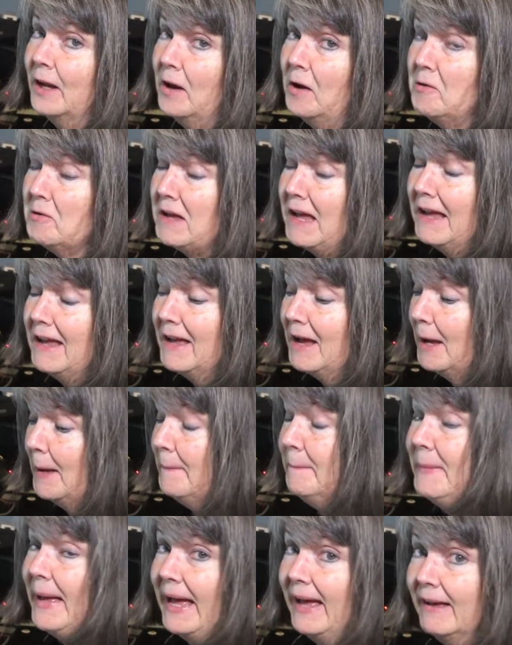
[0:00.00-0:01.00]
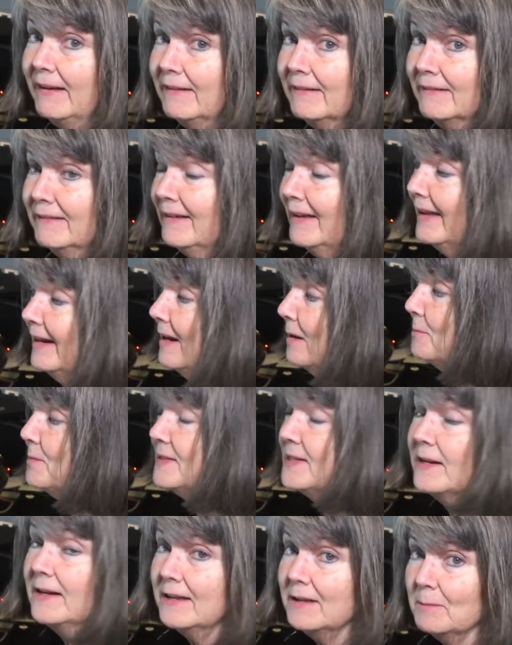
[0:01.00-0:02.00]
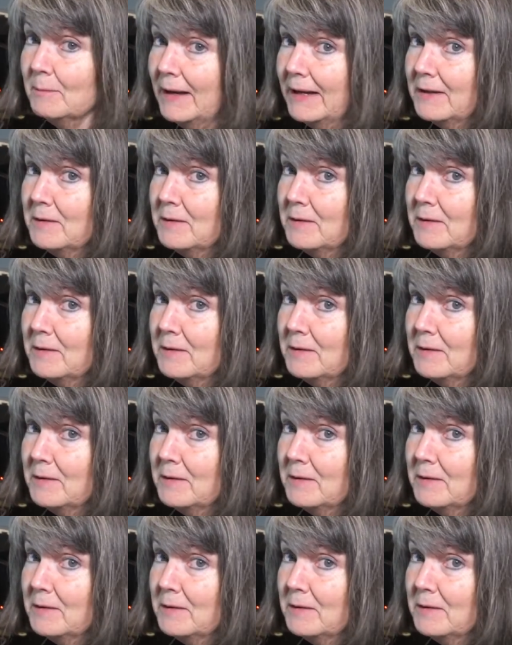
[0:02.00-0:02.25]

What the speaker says: Okay, I'm back and I'm sitting at my